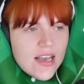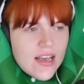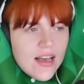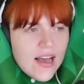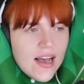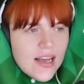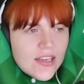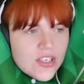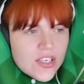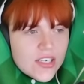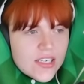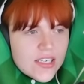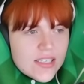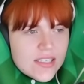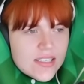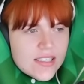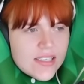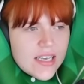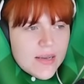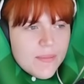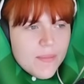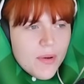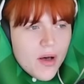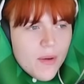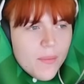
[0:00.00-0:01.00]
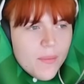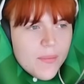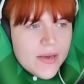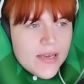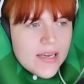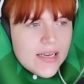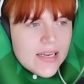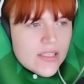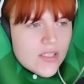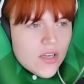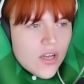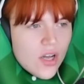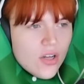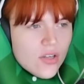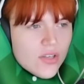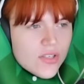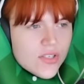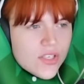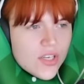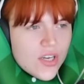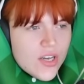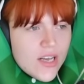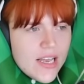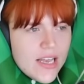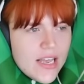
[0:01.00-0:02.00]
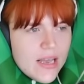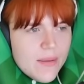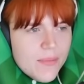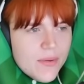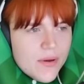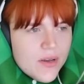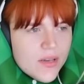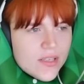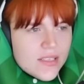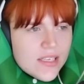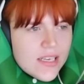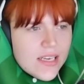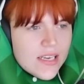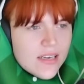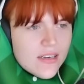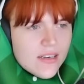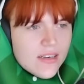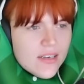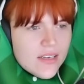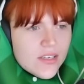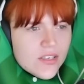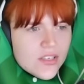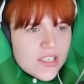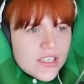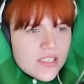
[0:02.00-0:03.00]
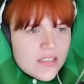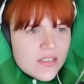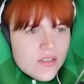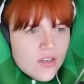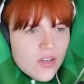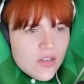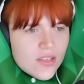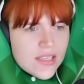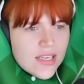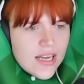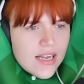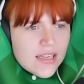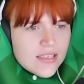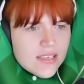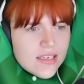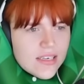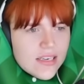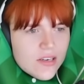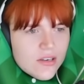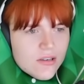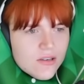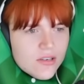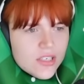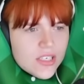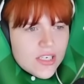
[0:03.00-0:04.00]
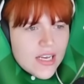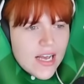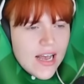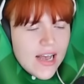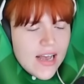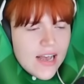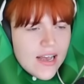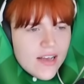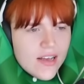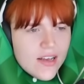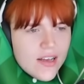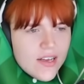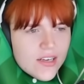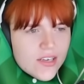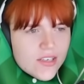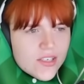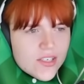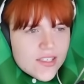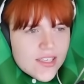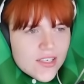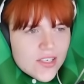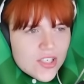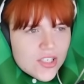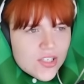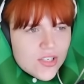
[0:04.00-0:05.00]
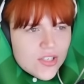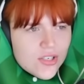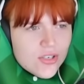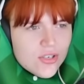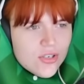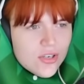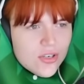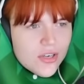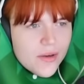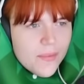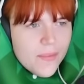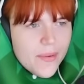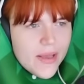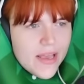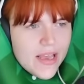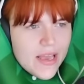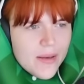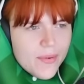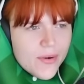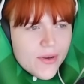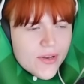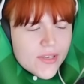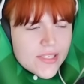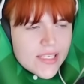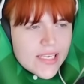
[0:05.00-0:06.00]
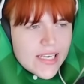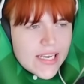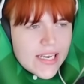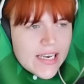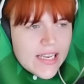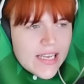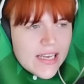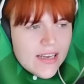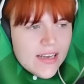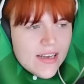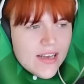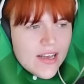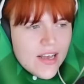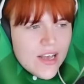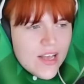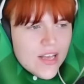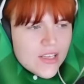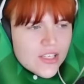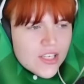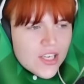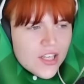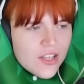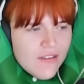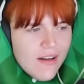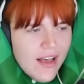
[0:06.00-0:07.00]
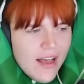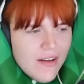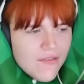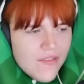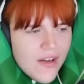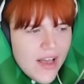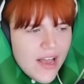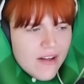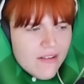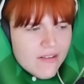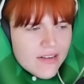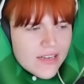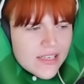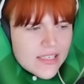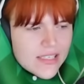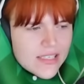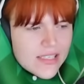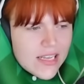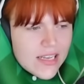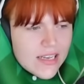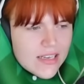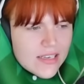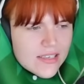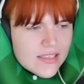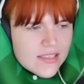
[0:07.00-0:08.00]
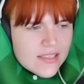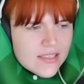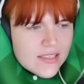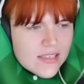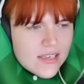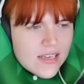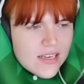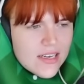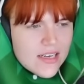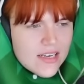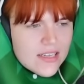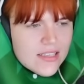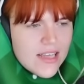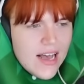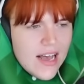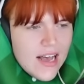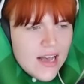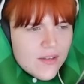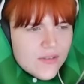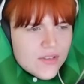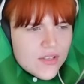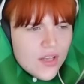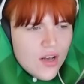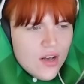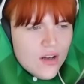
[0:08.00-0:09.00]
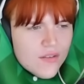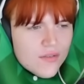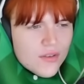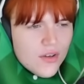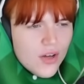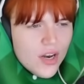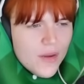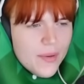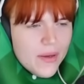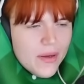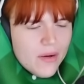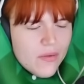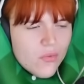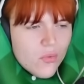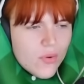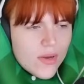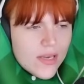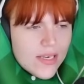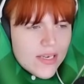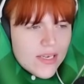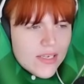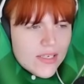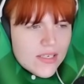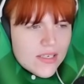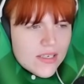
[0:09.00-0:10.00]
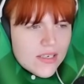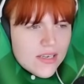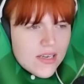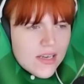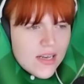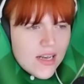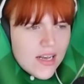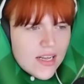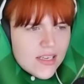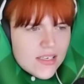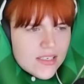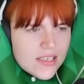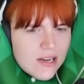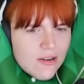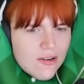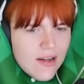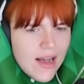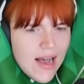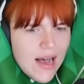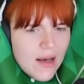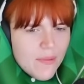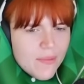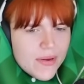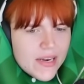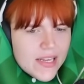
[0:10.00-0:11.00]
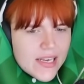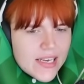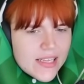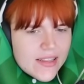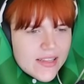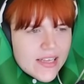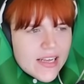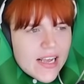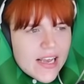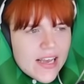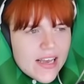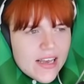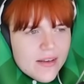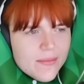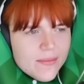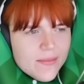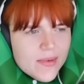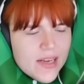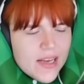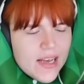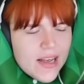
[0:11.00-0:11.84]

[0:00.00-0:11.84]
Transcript: As you can see, Poppy is also ear piercing. She is not sat in her chair. She's actually stood up ear piercing in it. So there are various things that have sort of got a bit weird and are happening in the game.